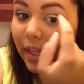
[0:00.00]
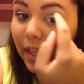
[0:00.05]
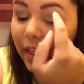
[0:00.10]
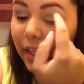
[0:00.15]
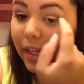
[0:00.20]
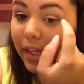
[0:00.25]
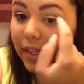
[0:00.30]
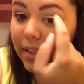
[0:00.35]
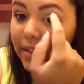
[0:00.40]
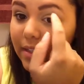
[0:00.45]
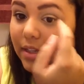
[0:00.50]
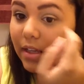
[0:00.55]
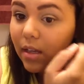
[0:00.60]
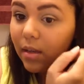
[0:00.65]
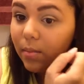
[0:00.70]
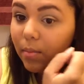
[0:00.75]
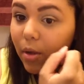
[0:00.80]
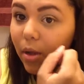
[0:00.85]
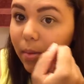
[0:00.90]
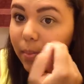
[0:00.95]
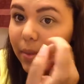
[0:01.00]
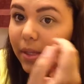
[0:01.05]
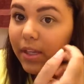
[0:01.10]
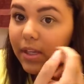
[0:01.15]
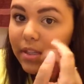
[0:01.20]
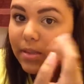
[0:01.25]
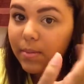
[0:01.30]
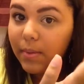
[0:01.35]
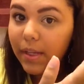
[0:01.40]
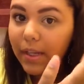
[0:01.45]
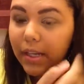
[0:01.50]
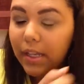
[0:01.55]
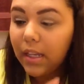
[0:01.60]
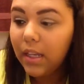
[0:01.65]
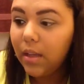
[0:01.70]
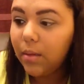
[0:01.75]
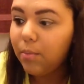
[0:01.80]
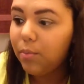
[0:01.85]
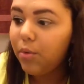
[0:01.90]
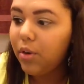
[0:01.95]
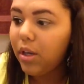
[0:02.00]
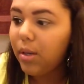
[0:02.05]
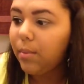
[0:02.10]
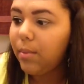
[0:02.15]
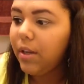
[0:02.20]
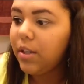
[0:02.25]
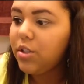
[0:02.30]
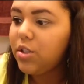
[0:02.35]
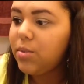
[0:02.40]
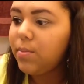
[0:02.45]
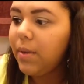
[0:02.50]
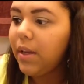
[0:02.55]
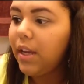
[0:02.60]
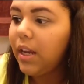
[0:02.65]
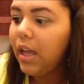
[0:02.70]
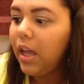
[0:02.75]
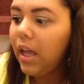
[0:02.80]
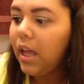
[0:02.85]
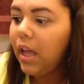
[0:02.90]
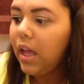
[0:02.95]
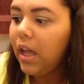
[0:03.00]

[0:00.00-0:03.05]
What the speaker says: and I'll be explaining it pretty much. But